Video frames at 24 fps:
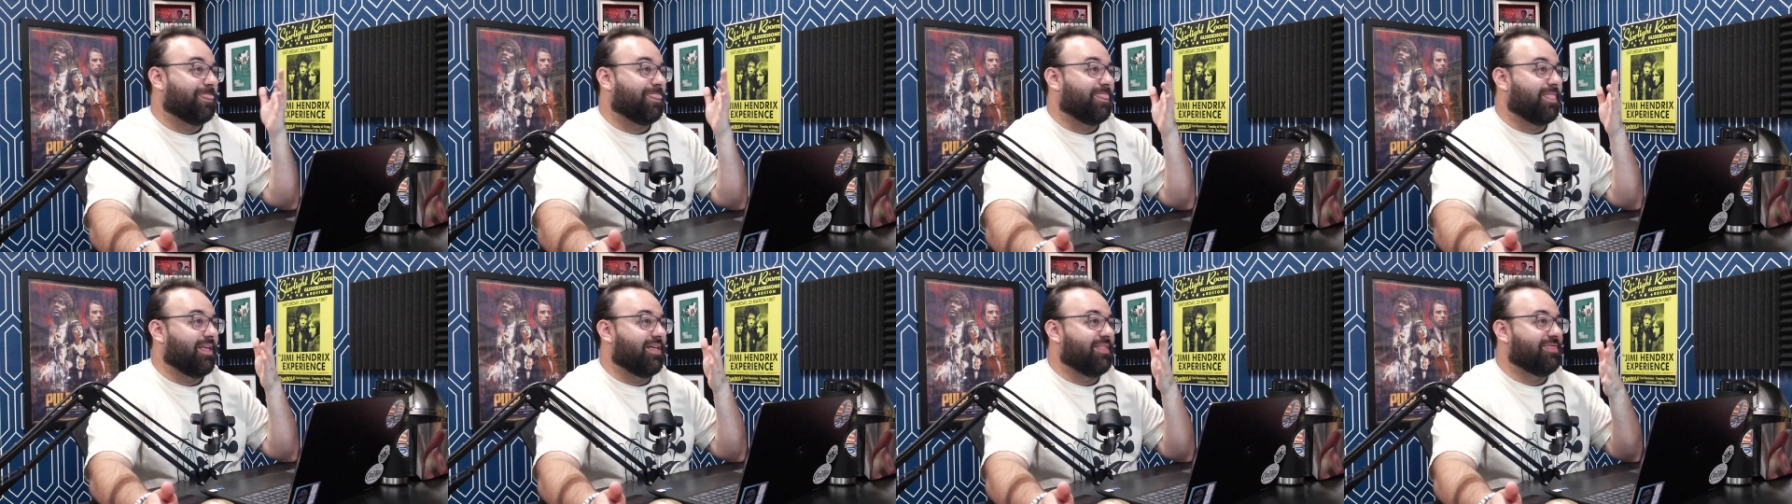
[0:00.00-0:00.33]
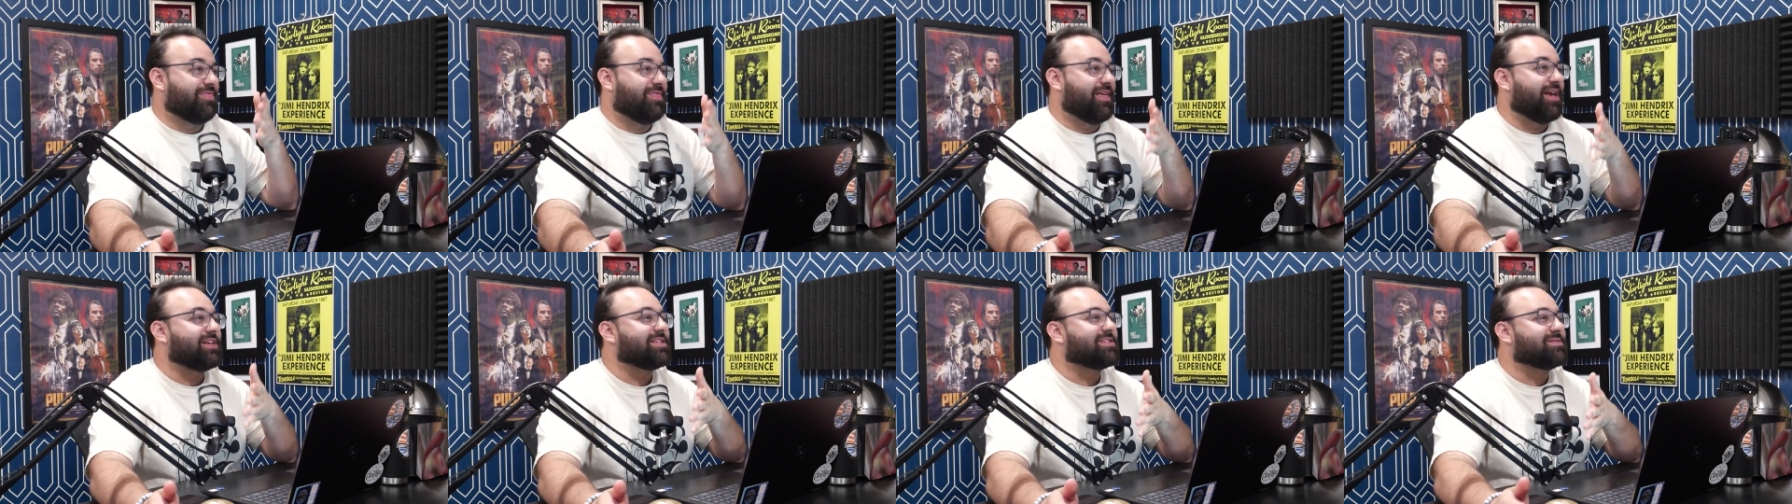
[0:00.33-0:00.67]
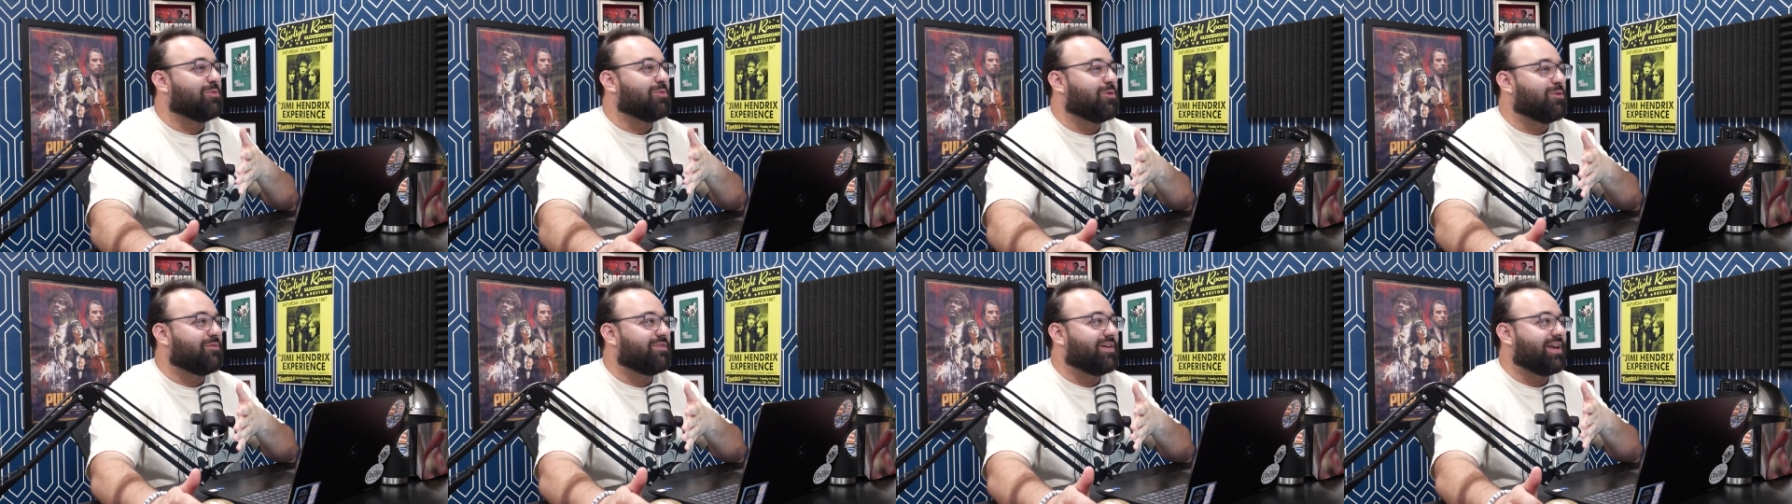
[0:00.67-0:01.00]
This
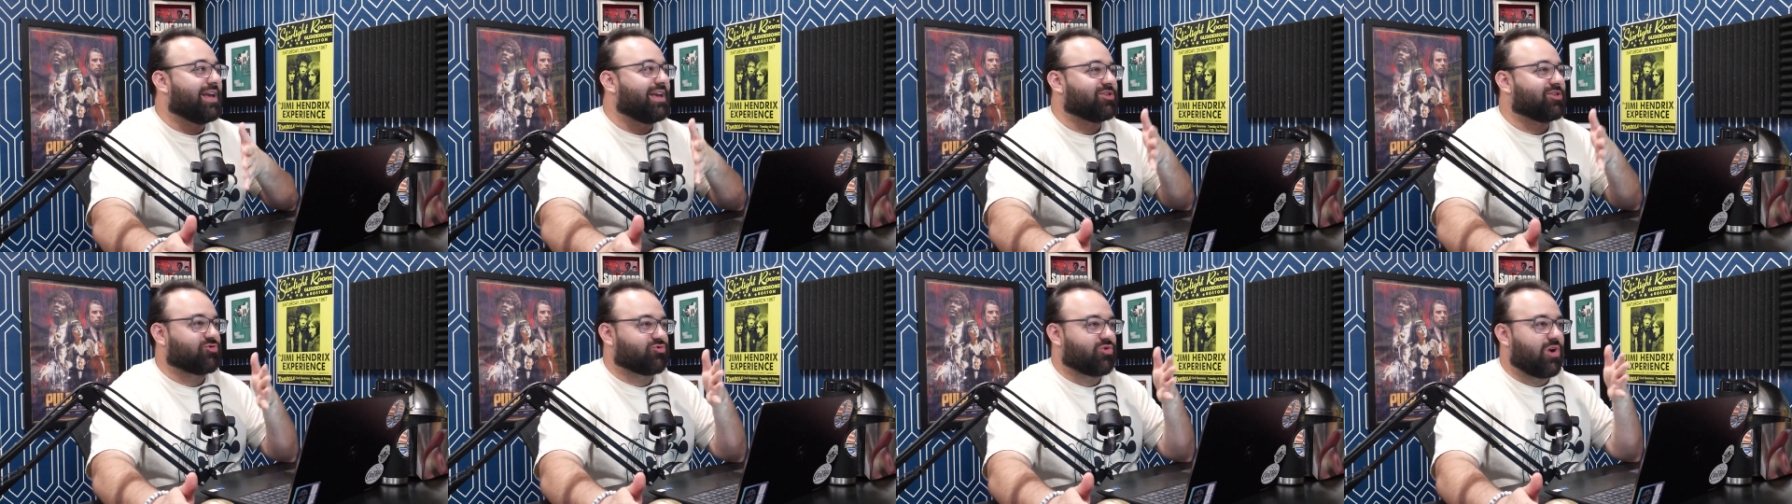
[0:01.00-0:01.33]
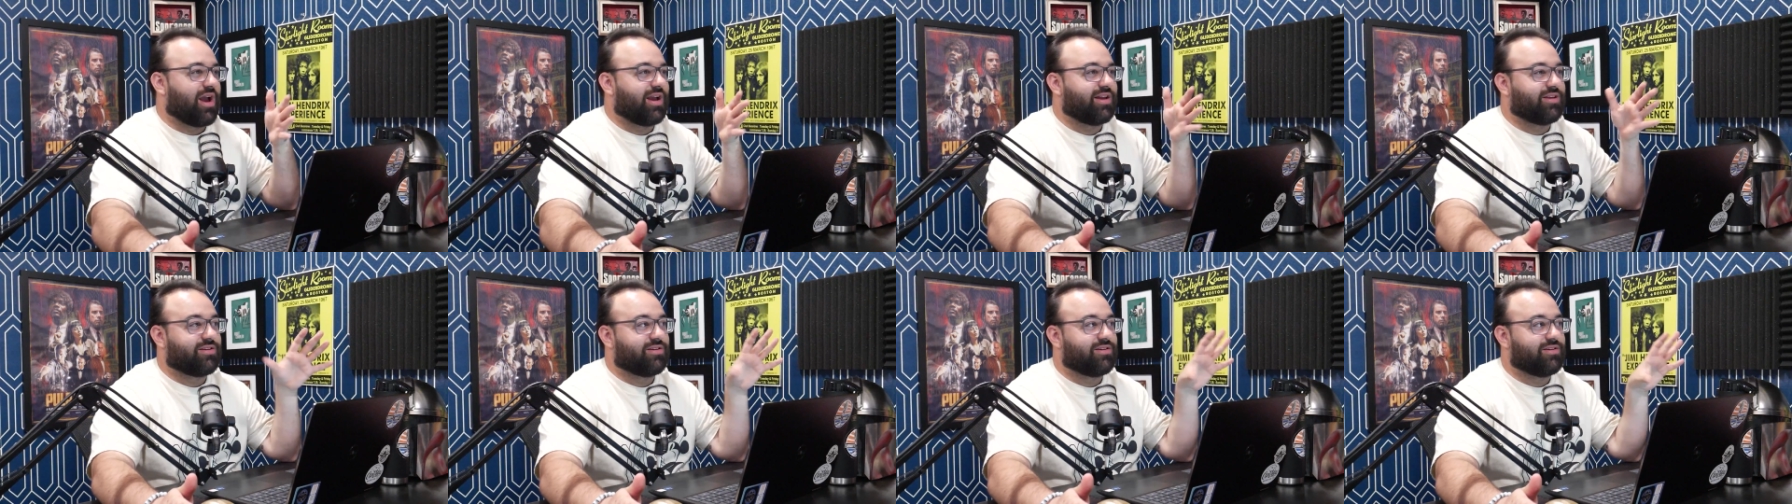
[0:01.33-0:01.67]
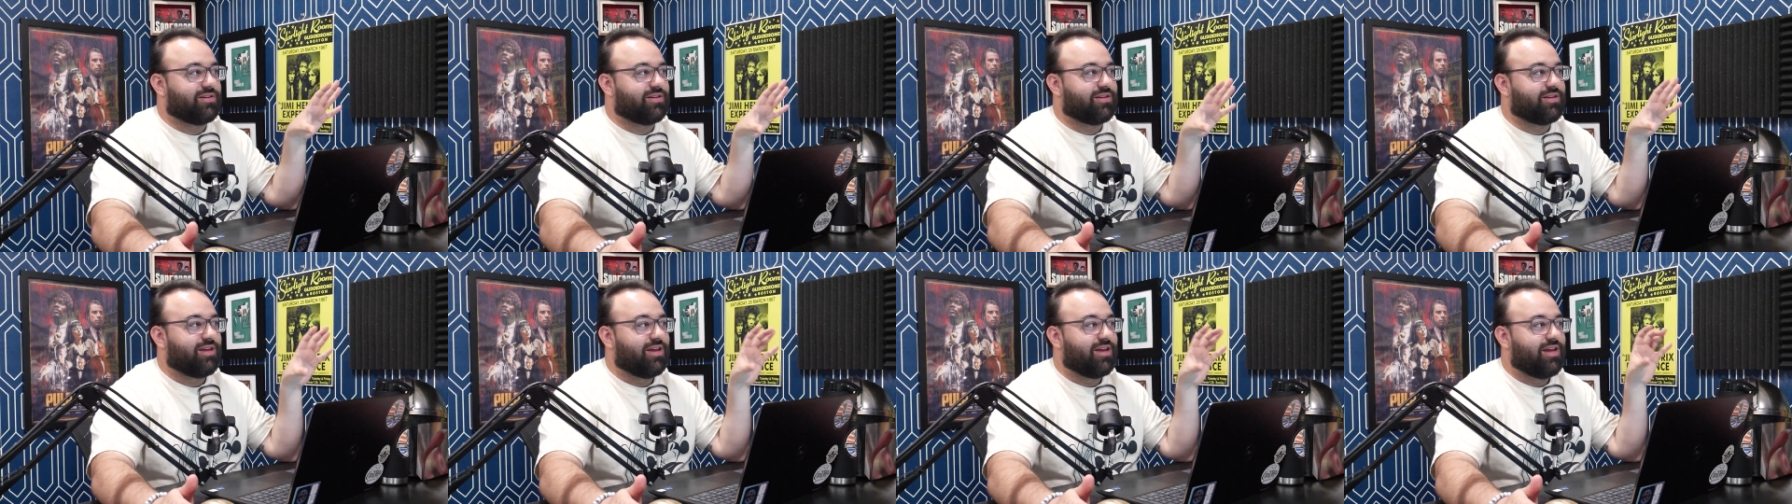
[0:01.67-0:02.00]
movie is trying
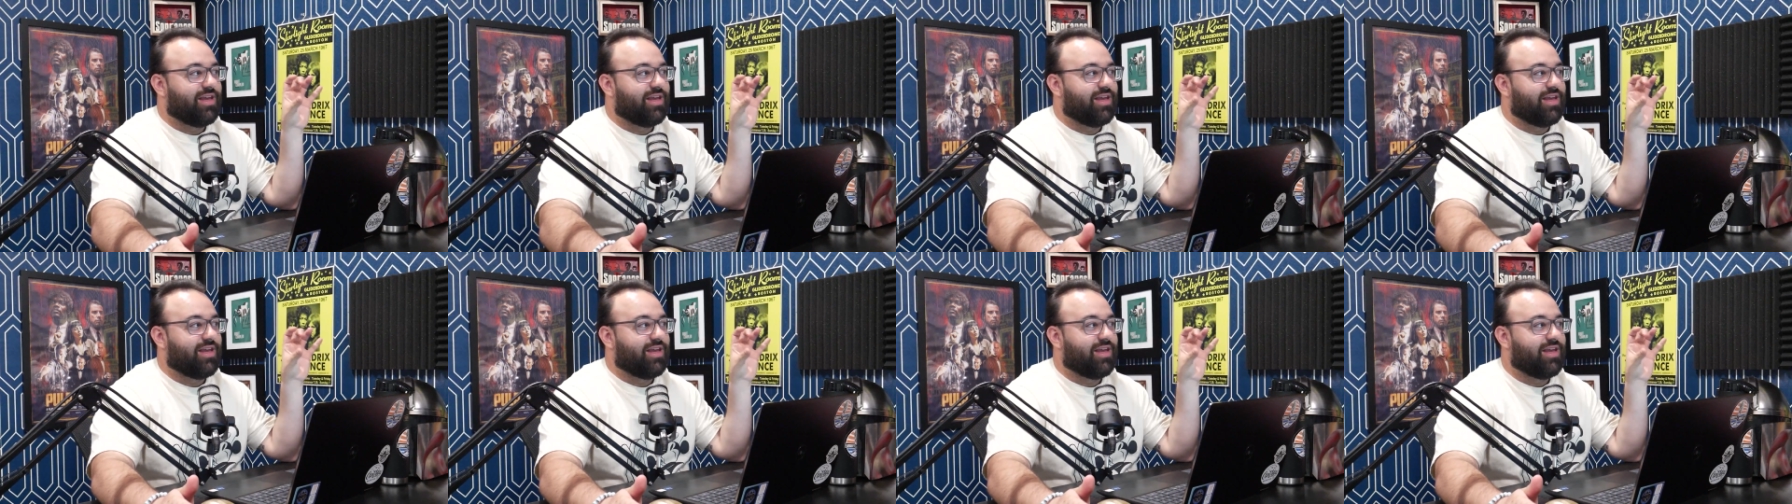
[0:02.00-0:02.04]
to